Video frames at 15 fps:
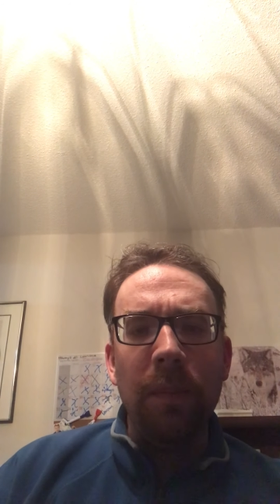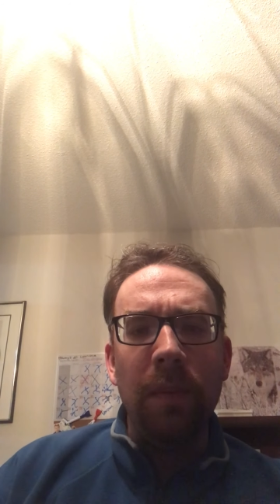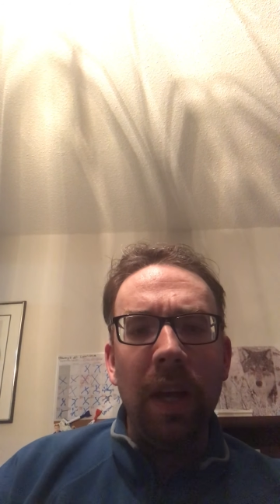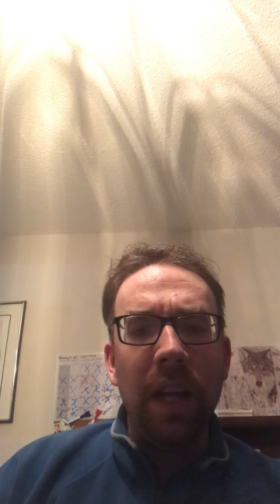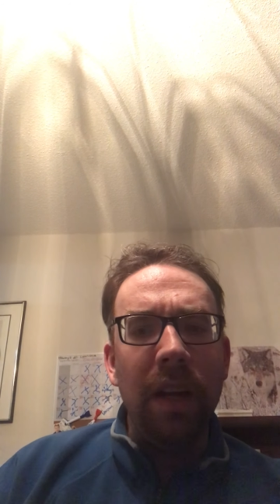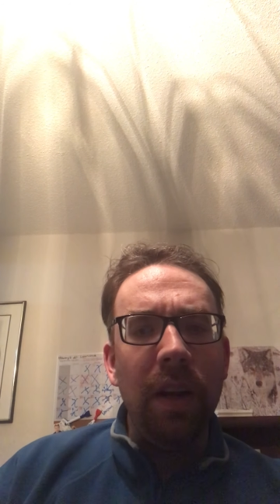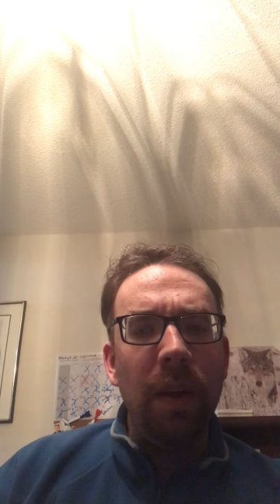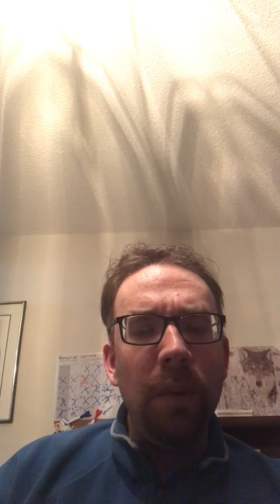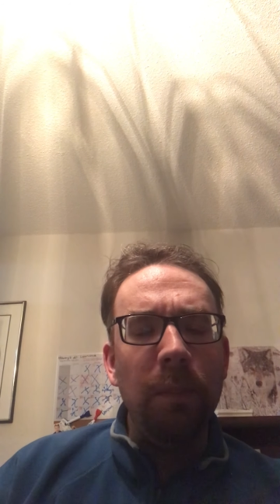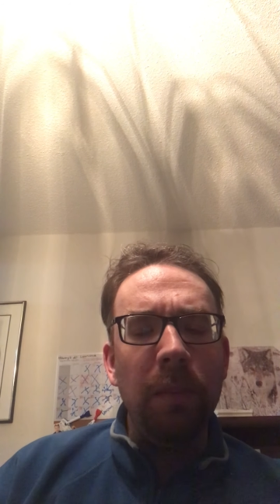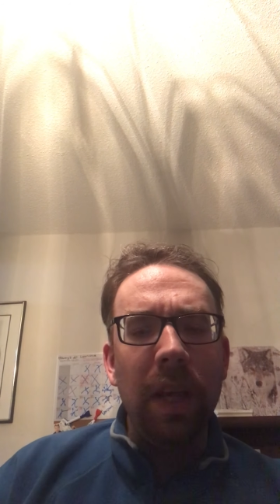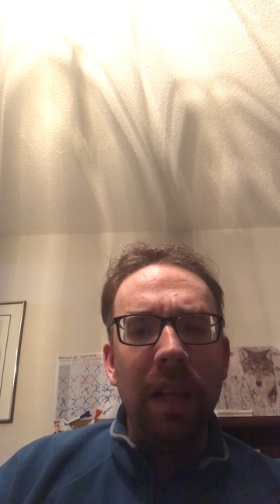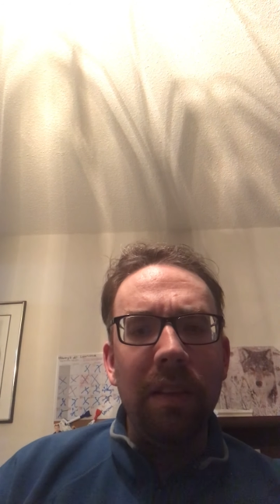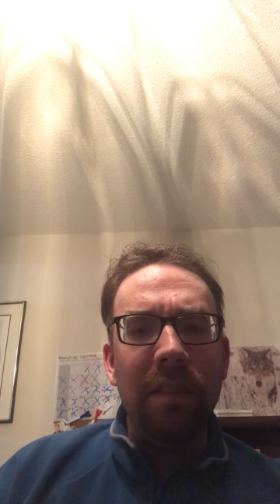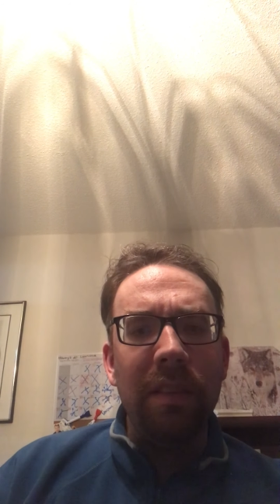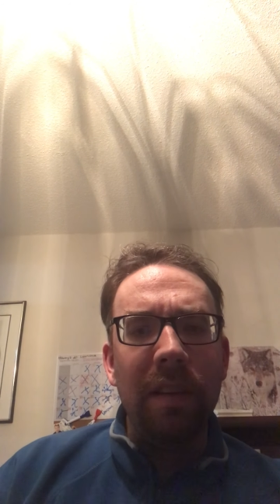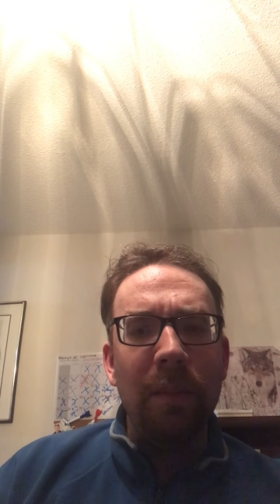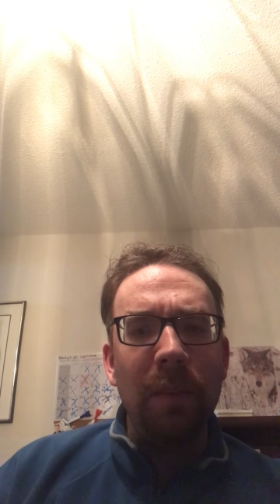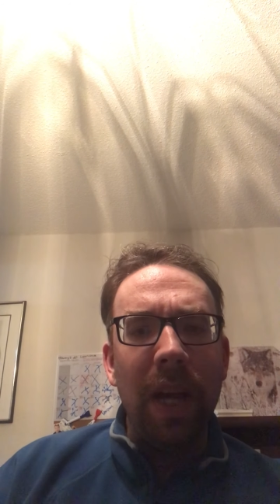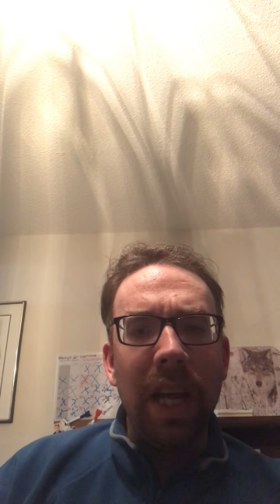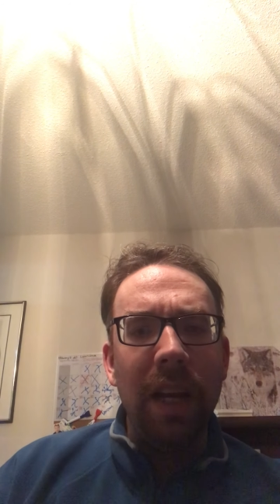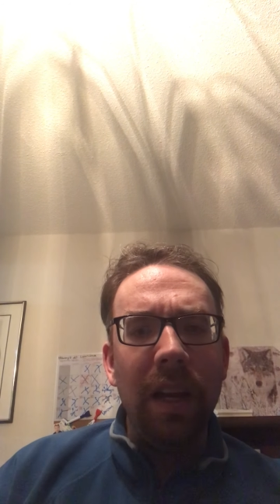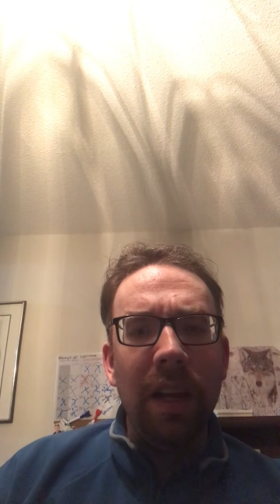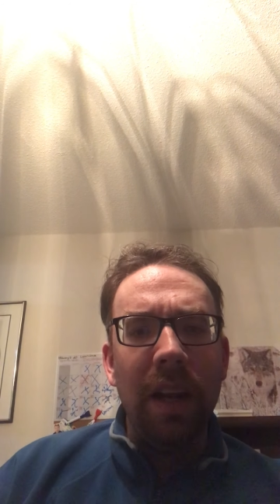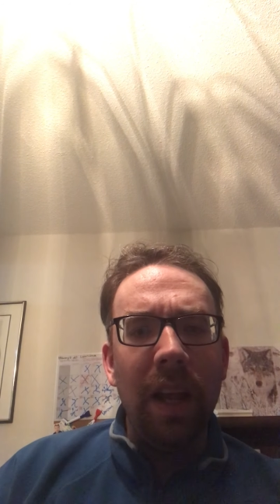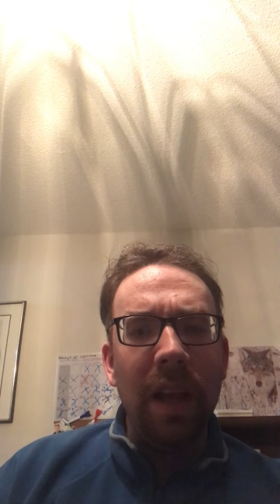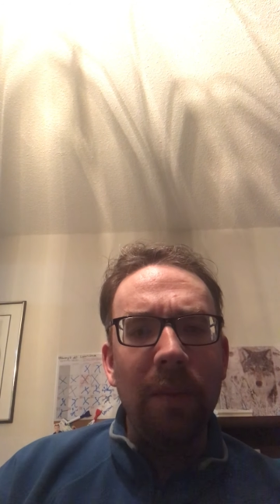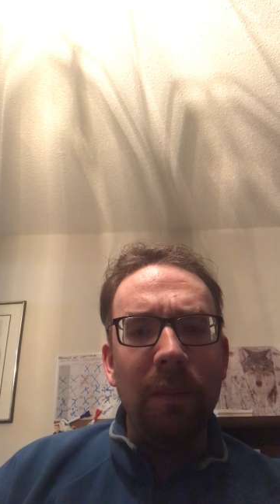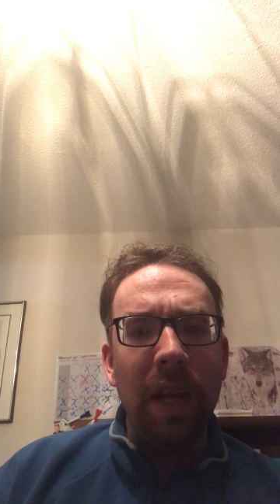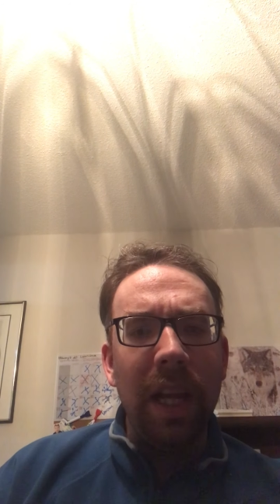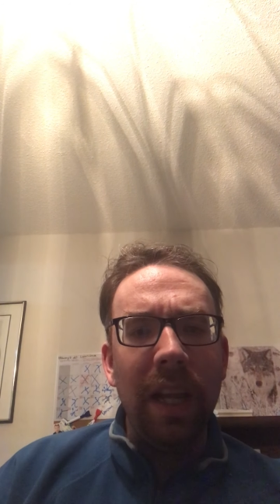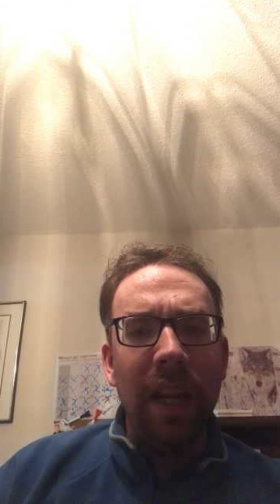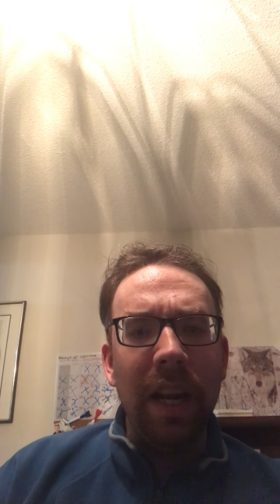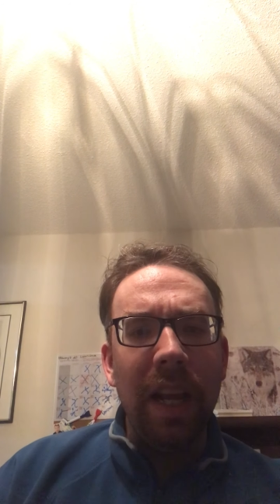by no means am I an